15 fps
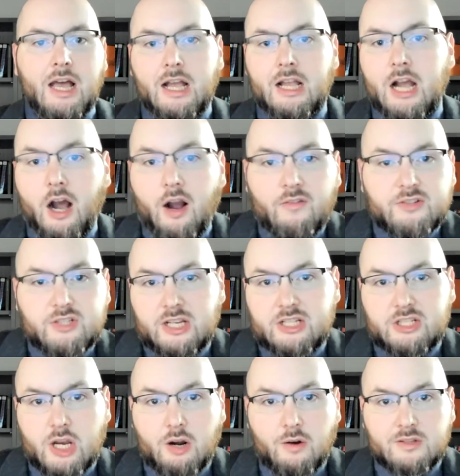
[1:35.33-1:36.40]
conferencing in
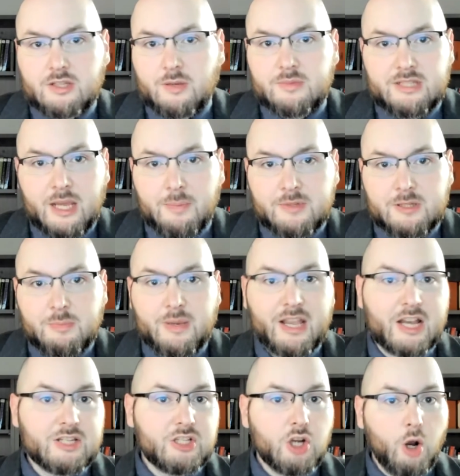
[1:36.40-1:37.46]
general, some tips,
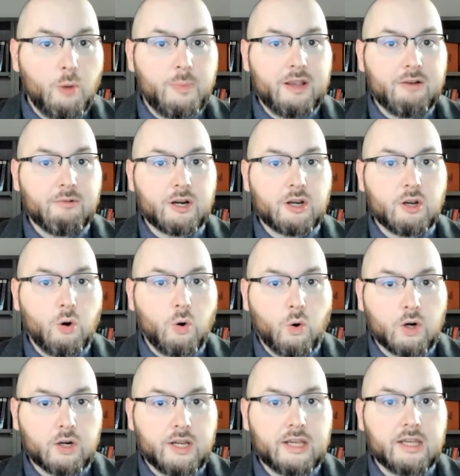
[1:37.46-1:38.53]
because you'll be
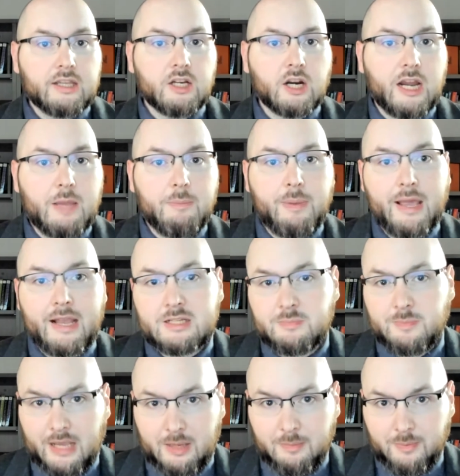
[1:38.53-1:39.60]
recording your 8-page
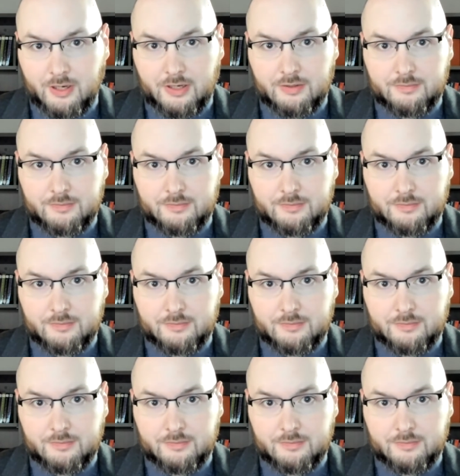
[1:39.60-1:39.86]
paper.